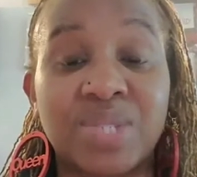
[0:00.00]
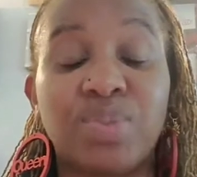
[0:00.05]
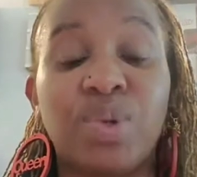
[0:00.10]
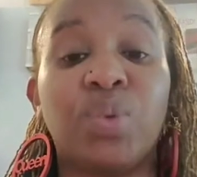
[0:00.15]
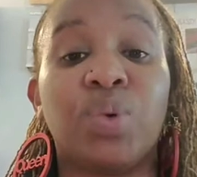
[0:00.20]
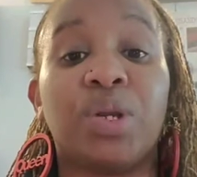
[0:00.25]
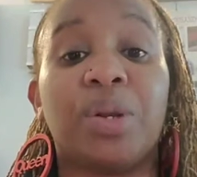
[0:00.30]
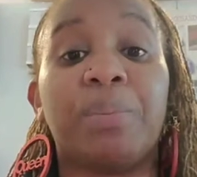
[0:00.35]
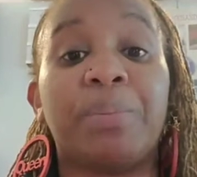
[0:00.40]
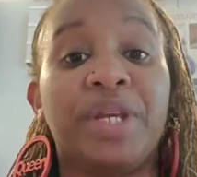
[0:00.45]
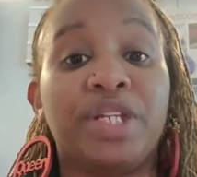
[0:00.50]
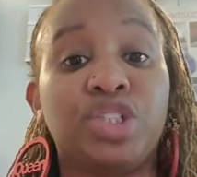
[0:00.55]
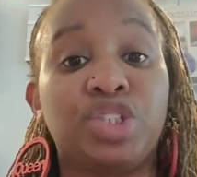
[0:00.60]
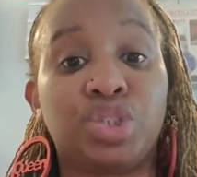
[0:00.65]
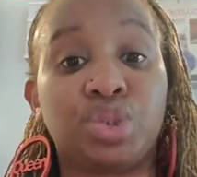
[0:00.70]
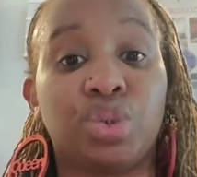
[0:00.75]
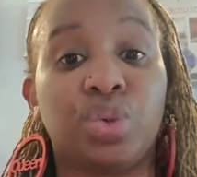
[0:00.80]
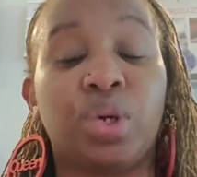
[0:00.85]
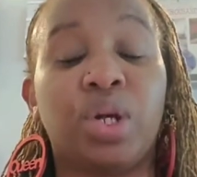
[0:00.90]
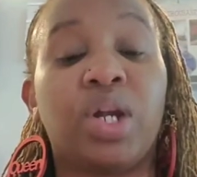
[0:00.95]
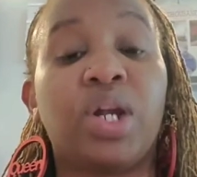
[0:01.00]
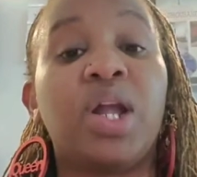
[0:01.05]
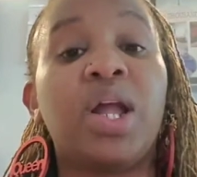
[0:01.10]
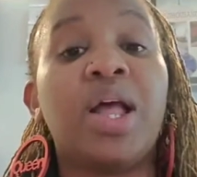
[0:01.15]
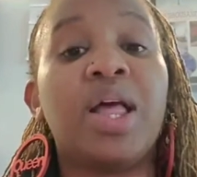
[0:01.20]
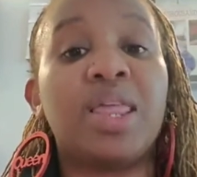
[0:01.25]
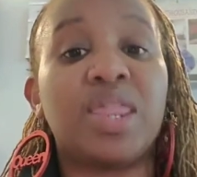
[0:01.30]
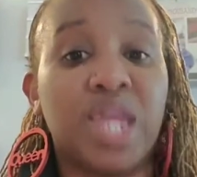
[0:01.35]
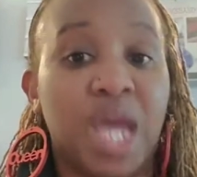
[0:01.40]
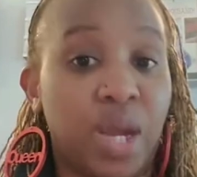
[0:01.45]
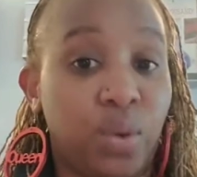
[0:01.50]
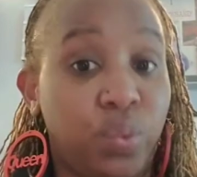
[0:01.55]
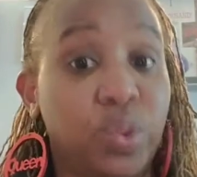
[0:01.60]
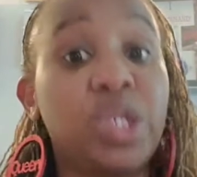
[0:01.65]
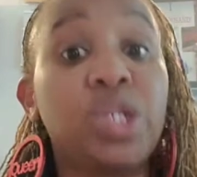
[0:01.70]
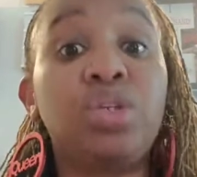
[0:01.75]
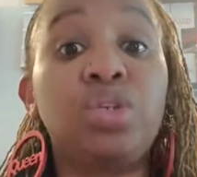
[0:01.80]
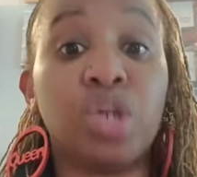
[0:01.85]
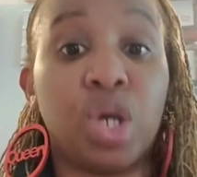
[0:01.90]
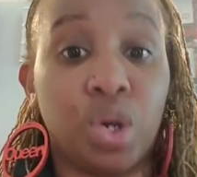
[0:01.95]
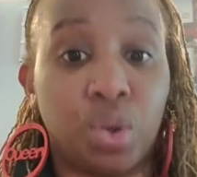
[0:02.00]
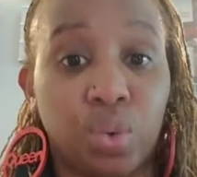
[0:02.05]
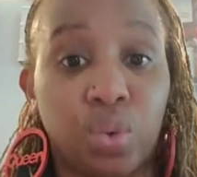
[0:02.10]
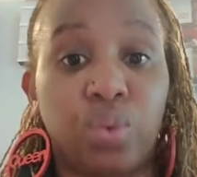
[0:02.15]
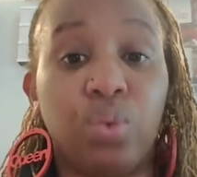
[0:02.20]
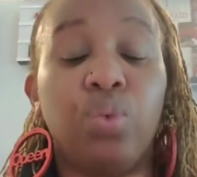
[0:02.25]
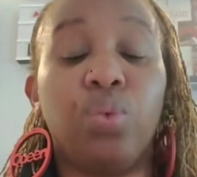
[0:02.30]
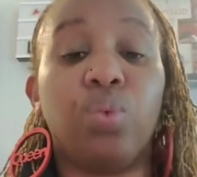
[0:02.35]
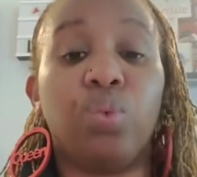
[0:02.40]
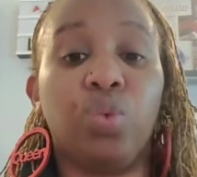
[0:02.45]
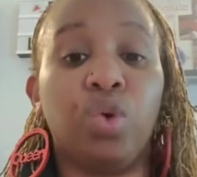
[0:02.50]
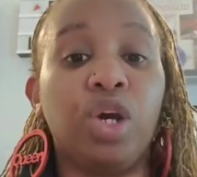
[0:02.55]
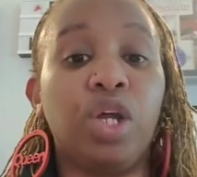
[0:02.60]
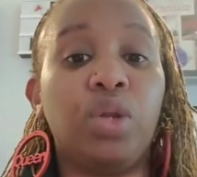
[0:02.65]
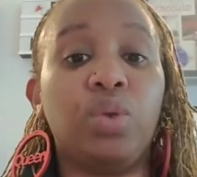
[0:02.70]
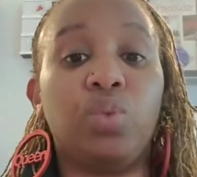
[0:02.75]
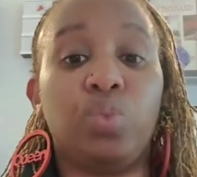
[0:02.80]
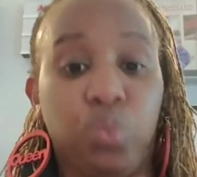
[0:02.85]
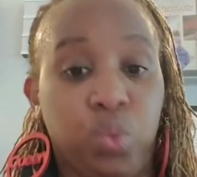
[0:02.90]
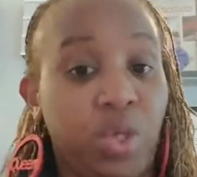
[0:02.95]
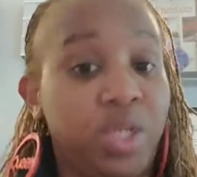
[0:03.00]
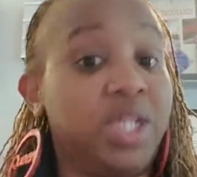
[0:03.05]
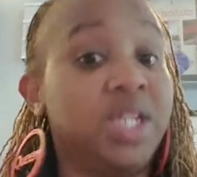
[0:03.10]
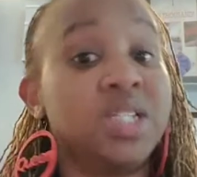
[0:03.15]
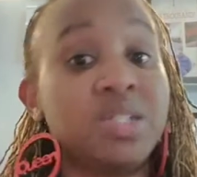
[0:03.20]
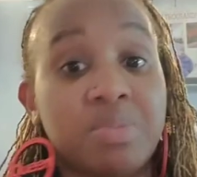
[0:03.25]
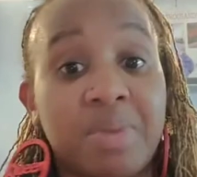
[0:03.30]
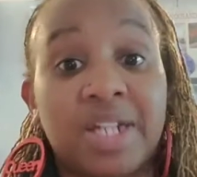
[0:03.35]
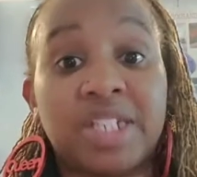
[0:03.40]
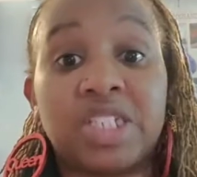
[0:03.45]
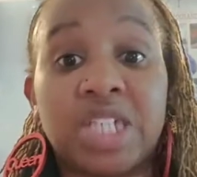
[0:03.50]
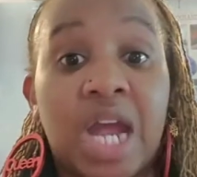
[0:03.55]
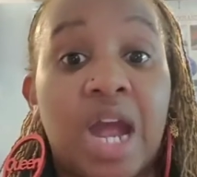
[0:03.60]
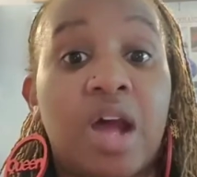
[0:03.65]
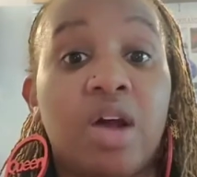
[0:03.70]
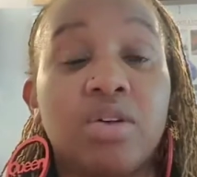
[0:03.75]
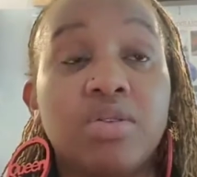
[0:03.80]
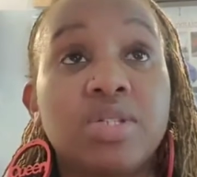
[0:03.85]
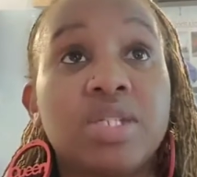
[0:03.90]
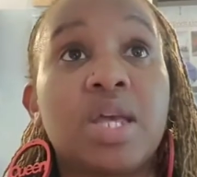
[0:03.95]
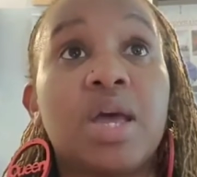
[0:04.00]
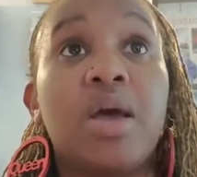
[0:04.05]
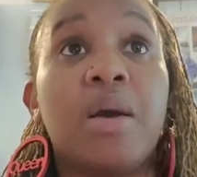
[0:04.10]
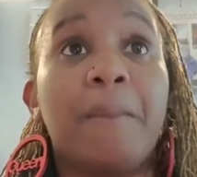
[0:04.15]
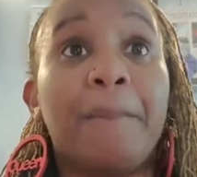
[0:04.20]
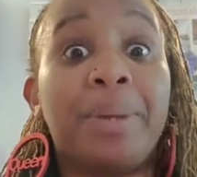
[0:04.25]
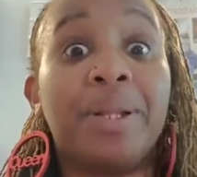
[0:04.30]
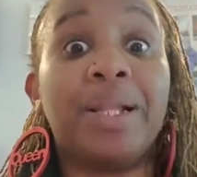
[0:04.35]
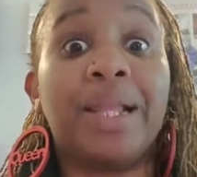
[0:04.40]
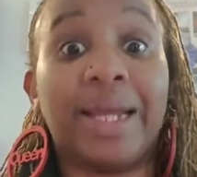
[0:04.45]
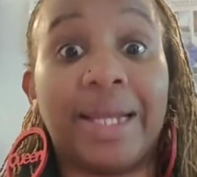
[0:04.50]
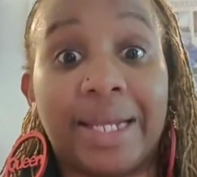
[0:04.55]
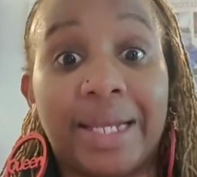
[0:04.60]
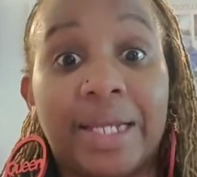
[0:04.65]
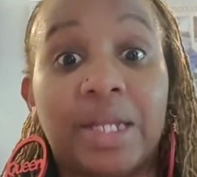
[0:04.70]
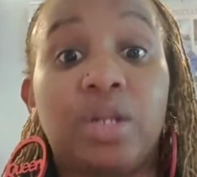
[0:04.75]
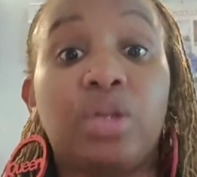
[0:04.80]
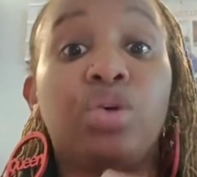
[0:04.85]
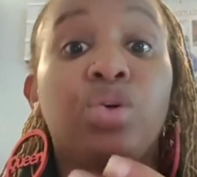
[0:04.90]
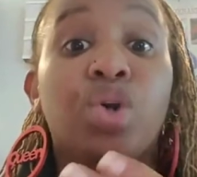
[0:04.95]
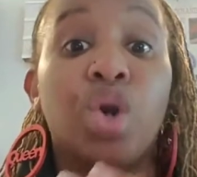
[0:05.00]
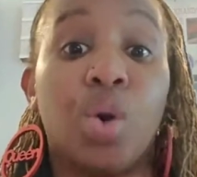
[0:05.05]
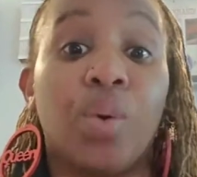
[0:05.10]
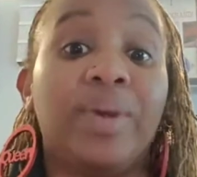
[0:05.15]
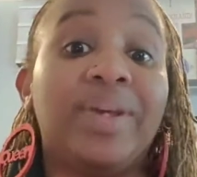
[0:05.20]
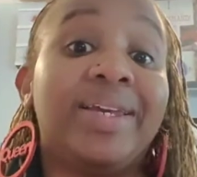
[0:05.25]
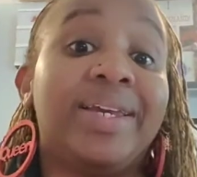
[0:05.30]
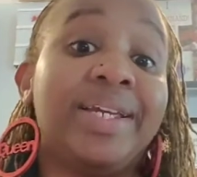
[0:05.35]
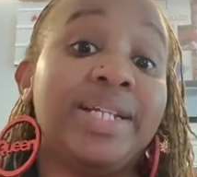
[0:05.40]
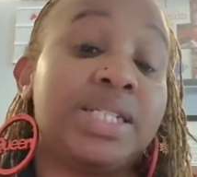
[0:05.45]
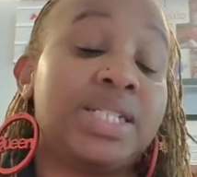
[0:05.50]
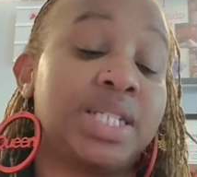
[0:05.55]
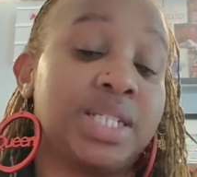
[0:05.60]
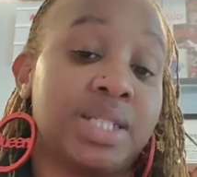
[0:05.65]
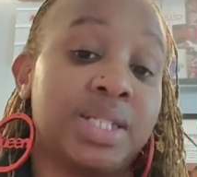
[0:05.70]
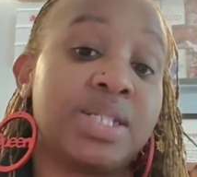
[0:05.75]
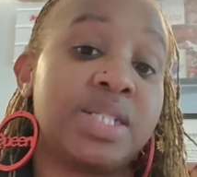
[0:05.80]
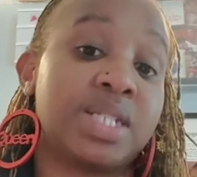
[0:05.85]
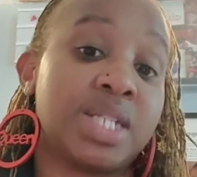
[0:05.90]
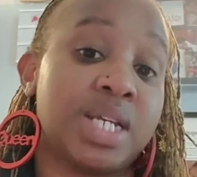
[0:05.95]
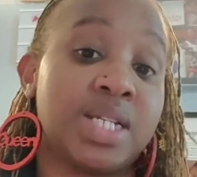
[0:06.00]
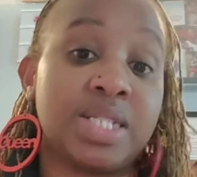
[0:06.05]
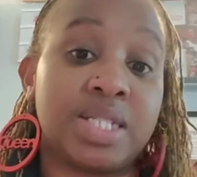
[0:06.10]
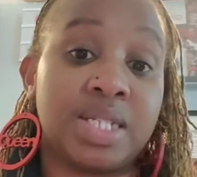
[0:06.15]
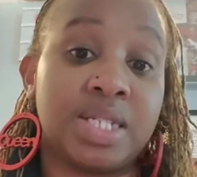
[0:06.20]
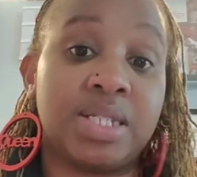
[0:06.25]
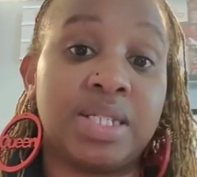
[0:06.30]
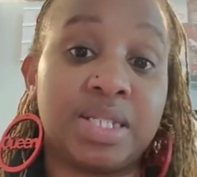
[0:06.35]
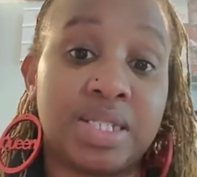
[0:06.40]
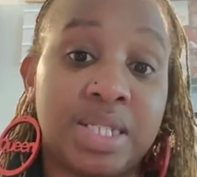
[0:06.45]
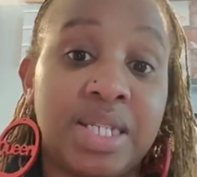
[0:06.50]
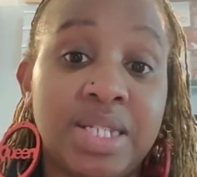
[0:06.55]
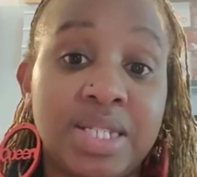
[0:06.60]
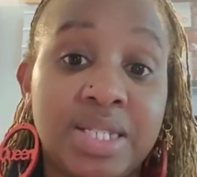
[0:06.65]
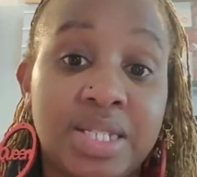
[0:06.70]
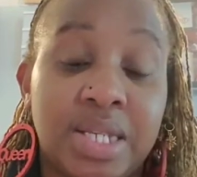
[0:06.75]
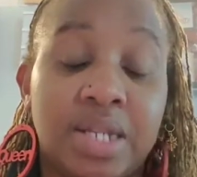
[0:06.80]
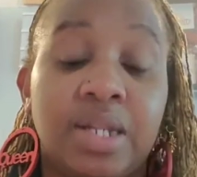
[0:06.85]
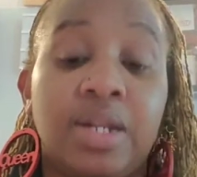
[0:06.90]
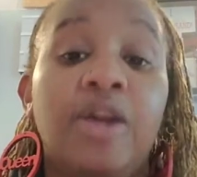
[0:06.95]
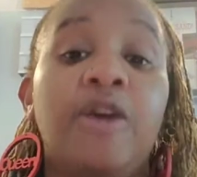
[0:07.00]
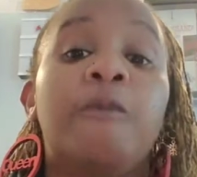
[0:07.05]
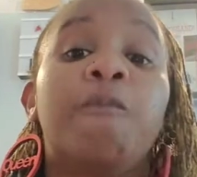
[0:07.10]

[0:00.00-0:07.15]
We want to make sure that we know what is my child's plan going into this testing season